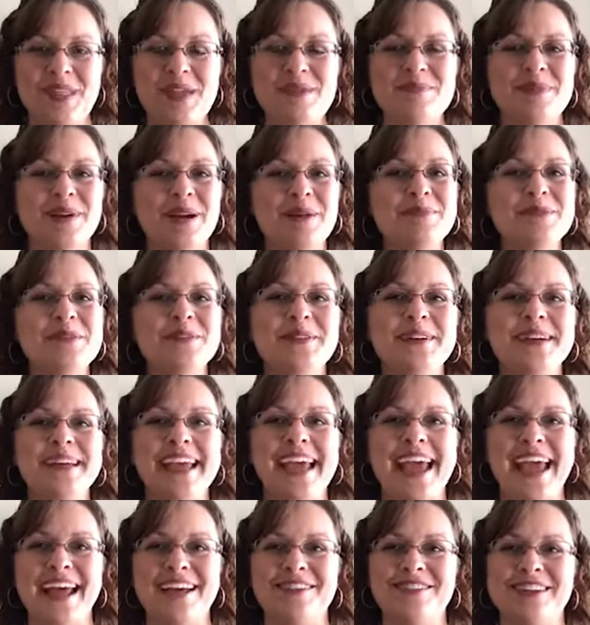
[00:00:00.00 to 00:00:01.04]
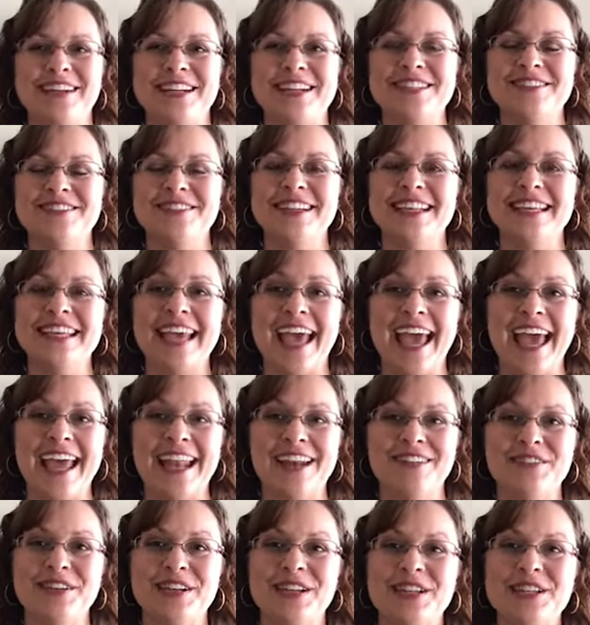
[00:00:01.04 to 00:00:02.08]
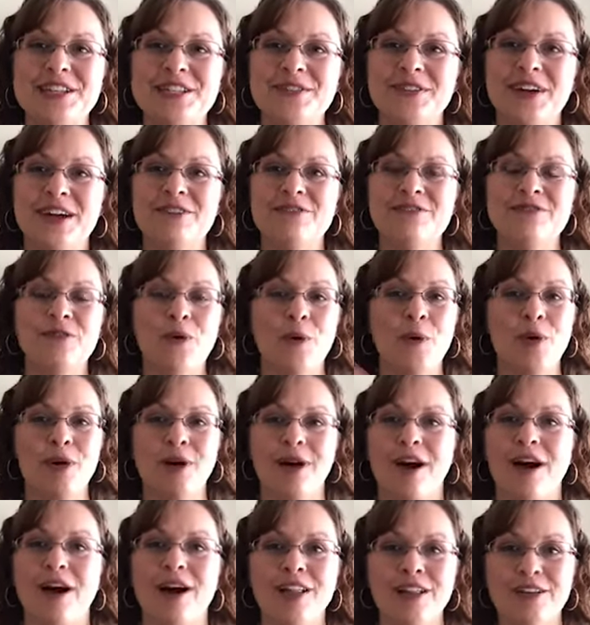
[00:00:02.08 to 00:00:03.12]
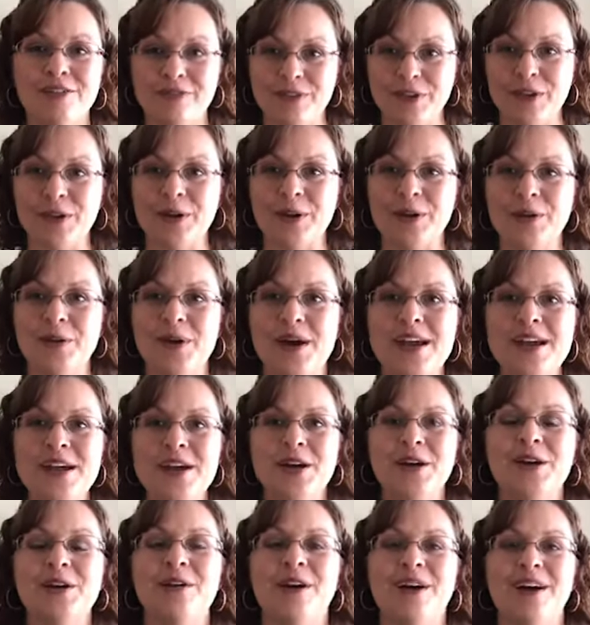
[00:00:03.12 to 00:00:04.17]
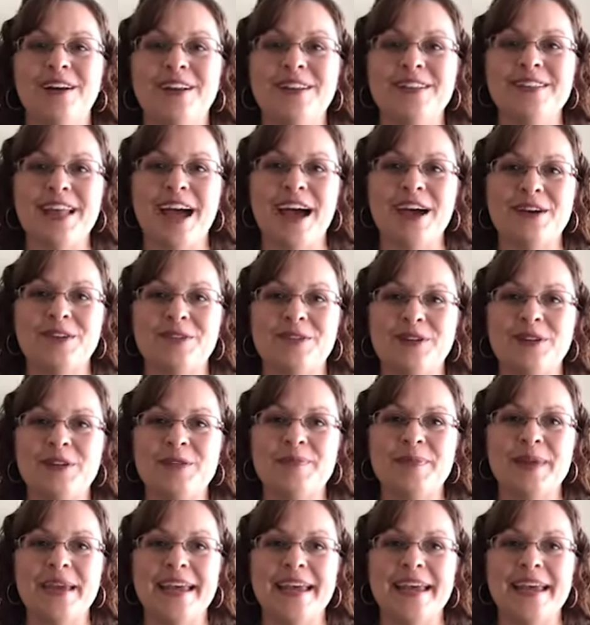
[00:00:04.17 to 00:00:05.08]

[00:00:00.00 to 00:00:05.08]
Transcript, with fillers: but I'm doing it. I'm gonna do it again. I'm gonna do it for all of you who aren't in that group.